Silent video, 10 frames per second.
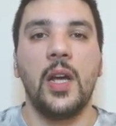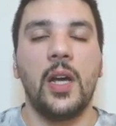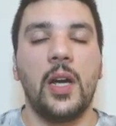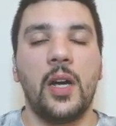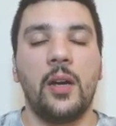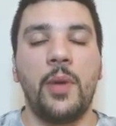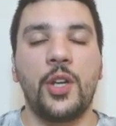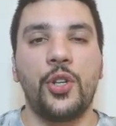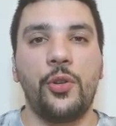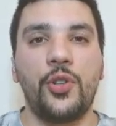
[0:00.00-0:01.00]
Uh, make
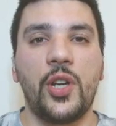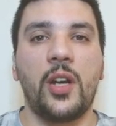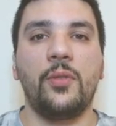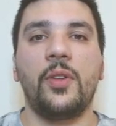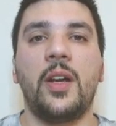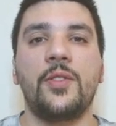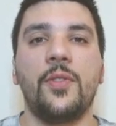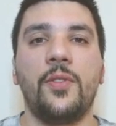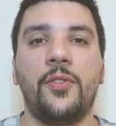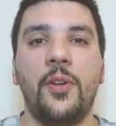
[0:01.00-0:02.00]
sure you check out the rest
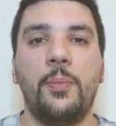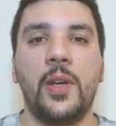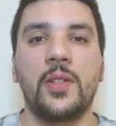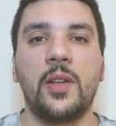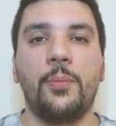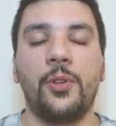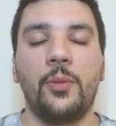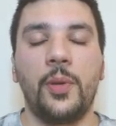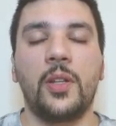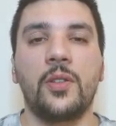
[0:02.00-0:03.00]
of the free picks up on the
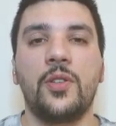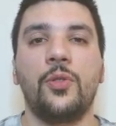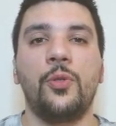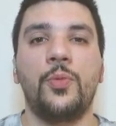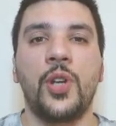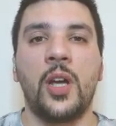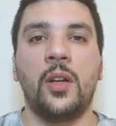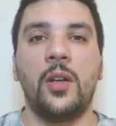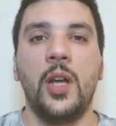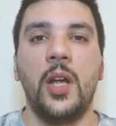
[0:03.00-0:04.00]
PickDawgz YouTube
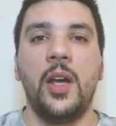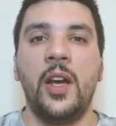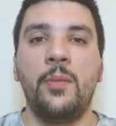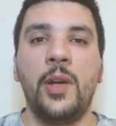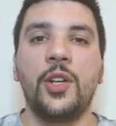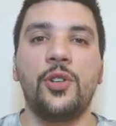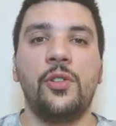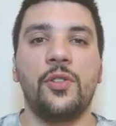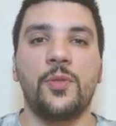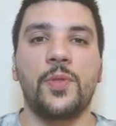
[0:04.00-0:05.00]
channel, and make sure
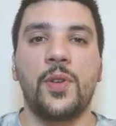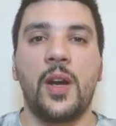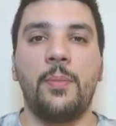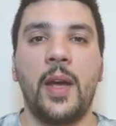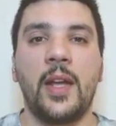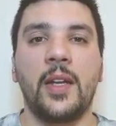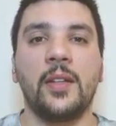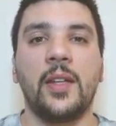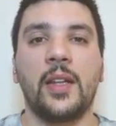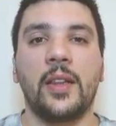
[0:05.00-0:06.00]
you subscribe and
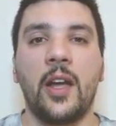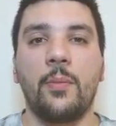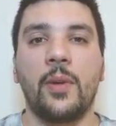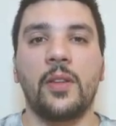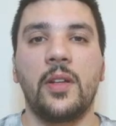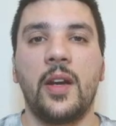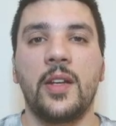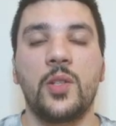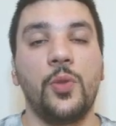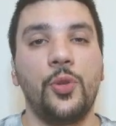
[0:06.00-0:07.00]
hit that like button,
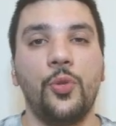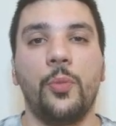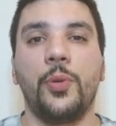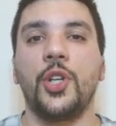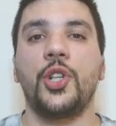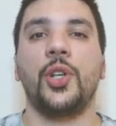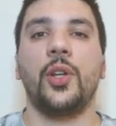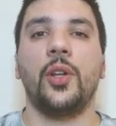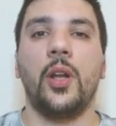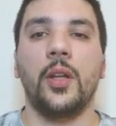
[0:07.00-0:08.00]
guys. We do appreciate it
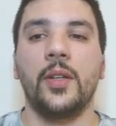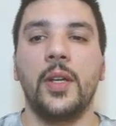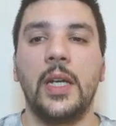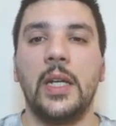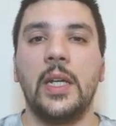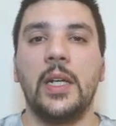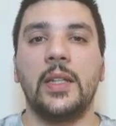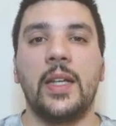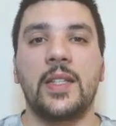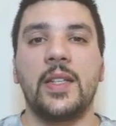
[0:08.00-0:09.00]
a lot.
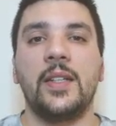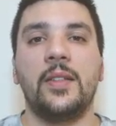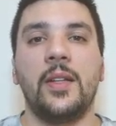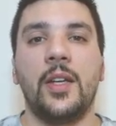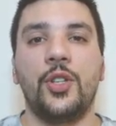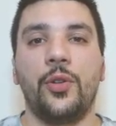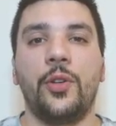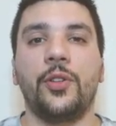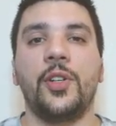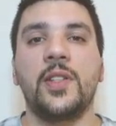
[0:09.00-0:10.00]
That's it. Enjoy
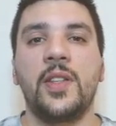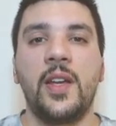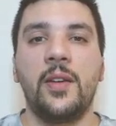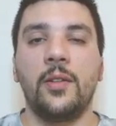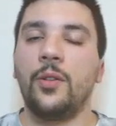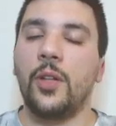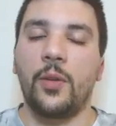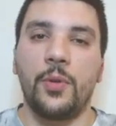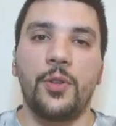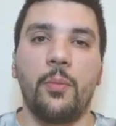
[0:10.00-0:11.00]
your Thursday. Good luck
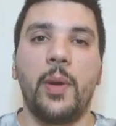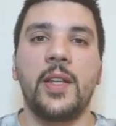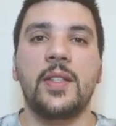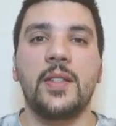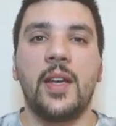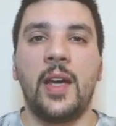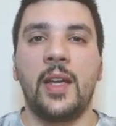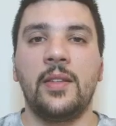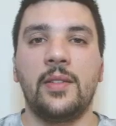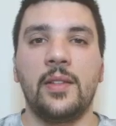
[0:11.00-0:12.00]
with your bets,
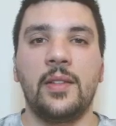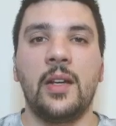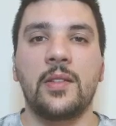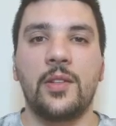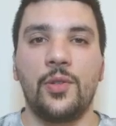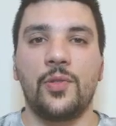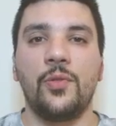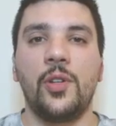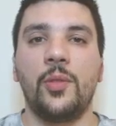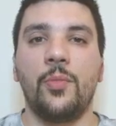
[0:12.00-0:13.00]
and uh, I'll see you
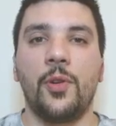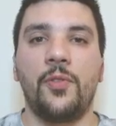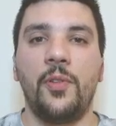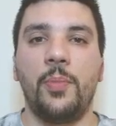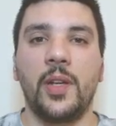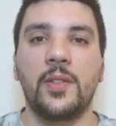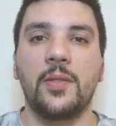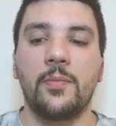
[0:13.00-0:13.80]
soon with more free picks.